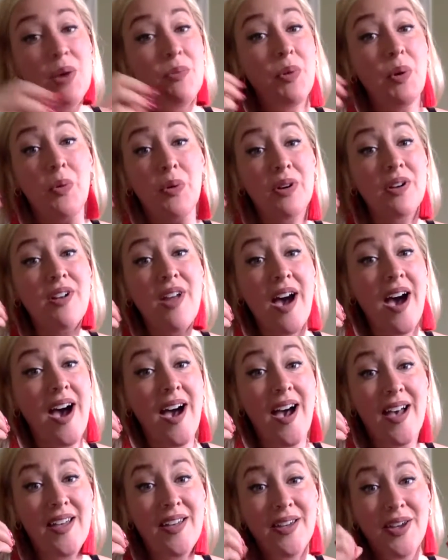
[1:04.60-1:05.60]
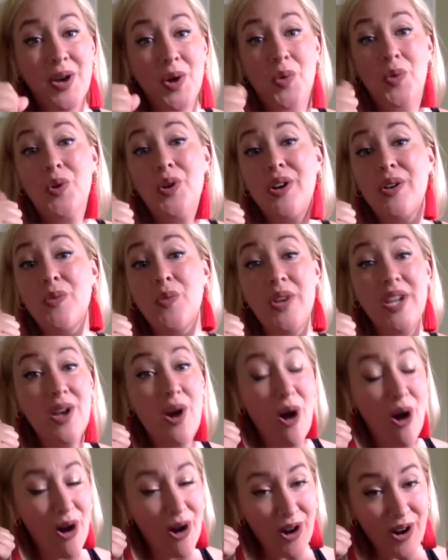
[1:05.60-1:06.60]
but we're not. We
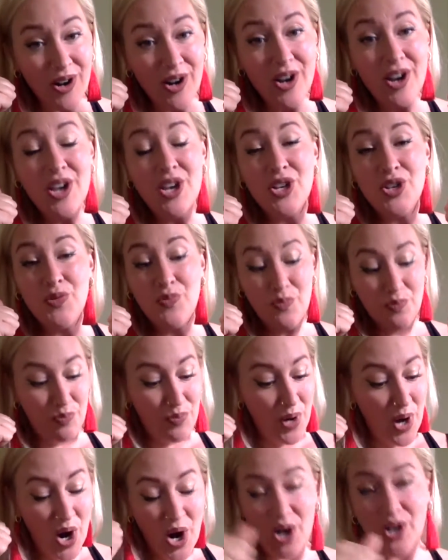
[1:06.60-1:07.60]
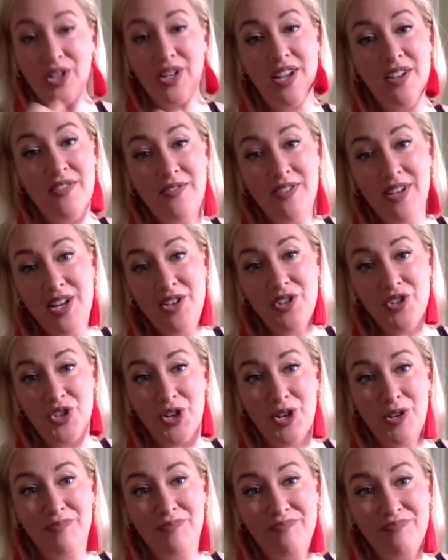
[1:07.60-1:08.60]
are part of
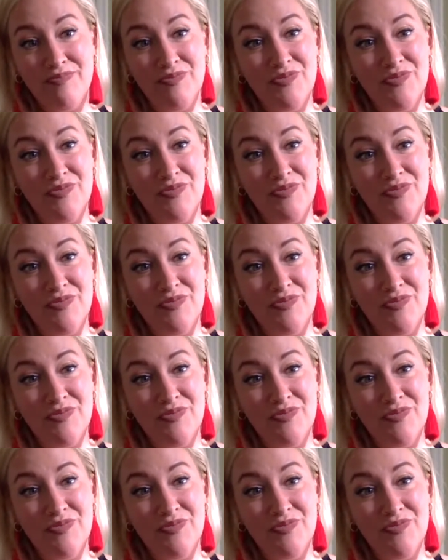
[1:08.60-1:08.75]
nature,